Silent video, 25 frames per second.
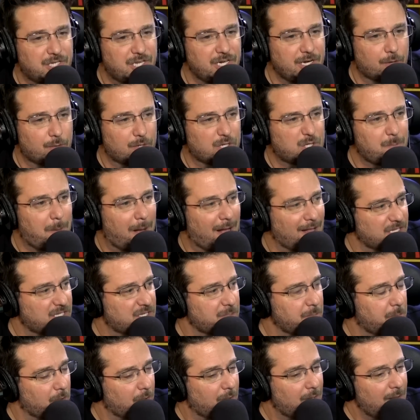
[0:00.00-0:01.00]
and
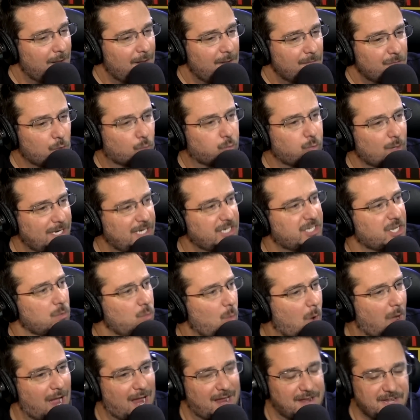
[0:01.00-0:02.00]
irresponsible. The reason
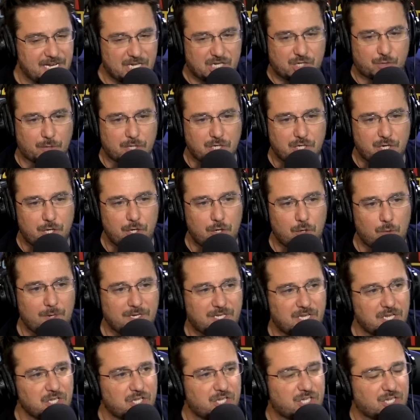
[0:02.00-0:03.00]
why District 2
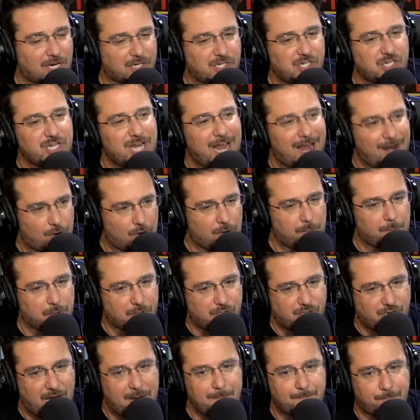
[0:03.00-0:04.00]
is in such terrible
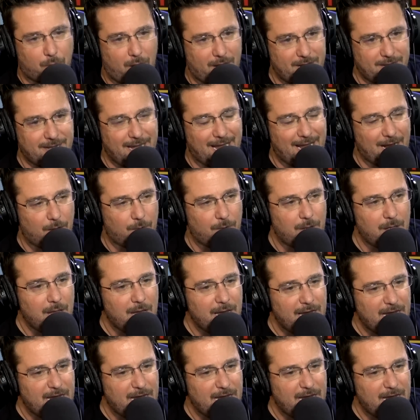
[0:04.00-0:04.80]
shape right now